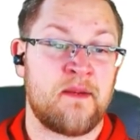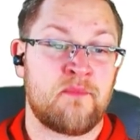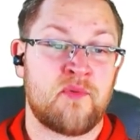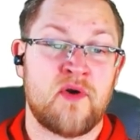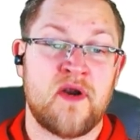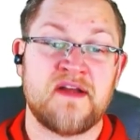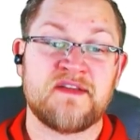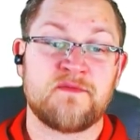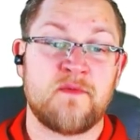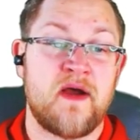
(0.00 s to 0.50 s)

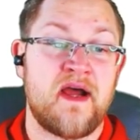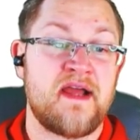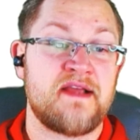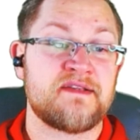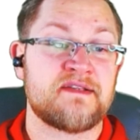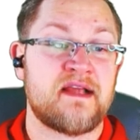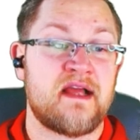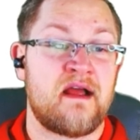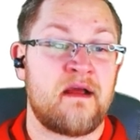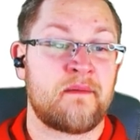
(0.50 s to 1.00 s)
Price
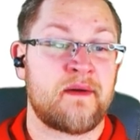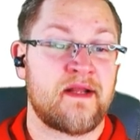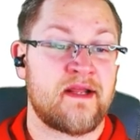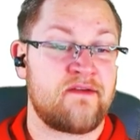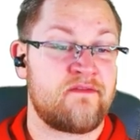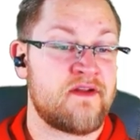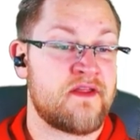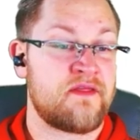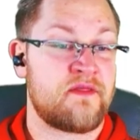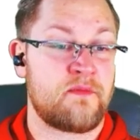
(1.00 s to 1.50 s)
wise, I'm going to
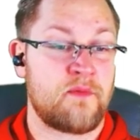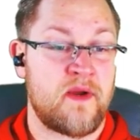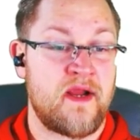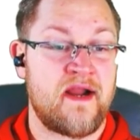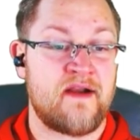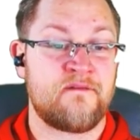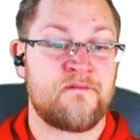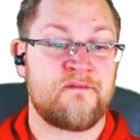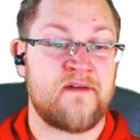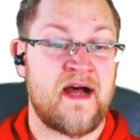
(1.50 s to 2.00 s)
give it a 3
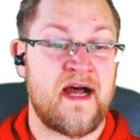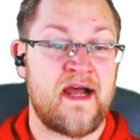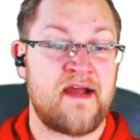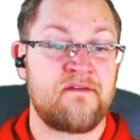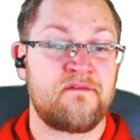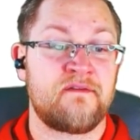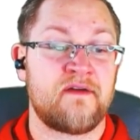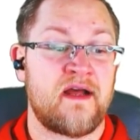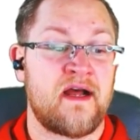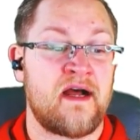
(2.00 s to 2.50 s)
out of
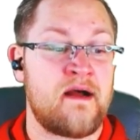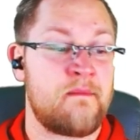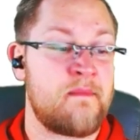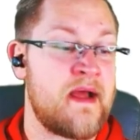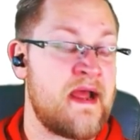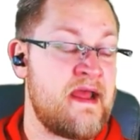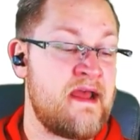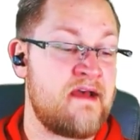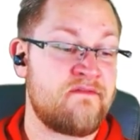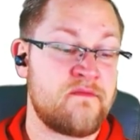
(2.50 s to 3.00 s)
5.
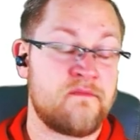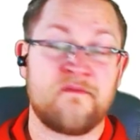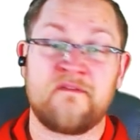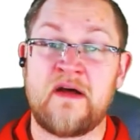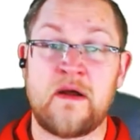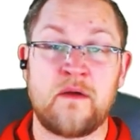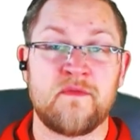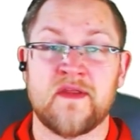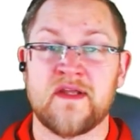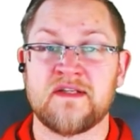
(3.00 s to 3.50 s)
I haven't
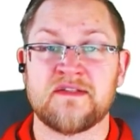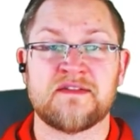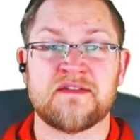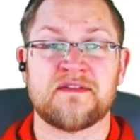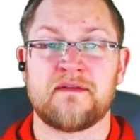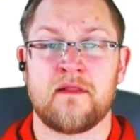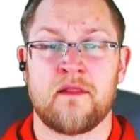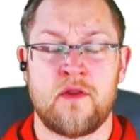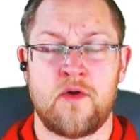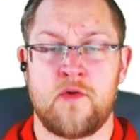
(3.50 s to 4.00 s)
found
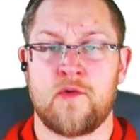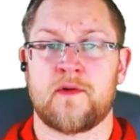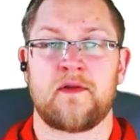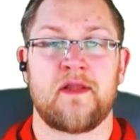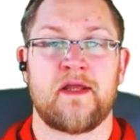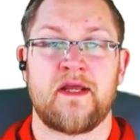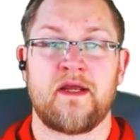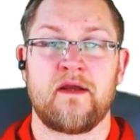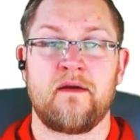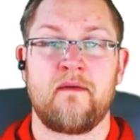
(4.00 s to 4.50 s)
these
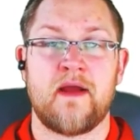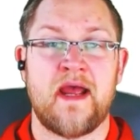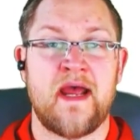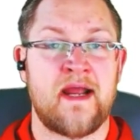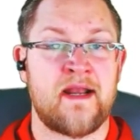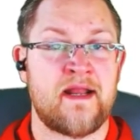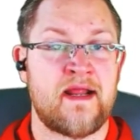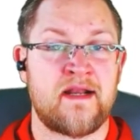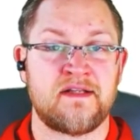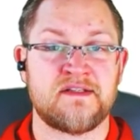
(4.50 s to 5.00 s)
locally
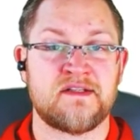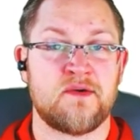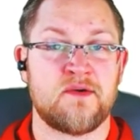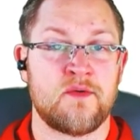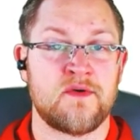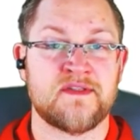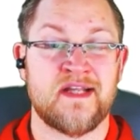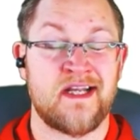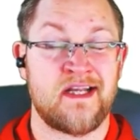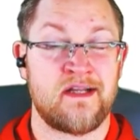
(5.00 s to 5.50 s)
at any
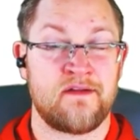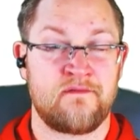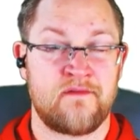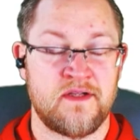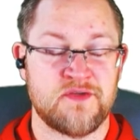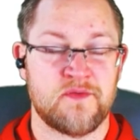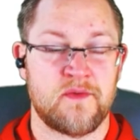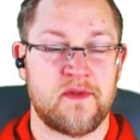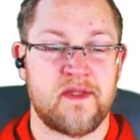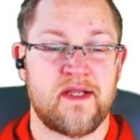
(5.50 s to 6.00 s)
stores
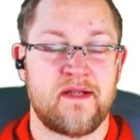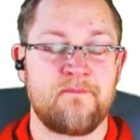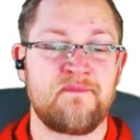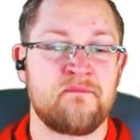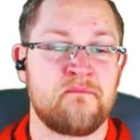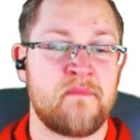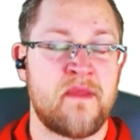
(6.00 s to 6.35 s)
individually.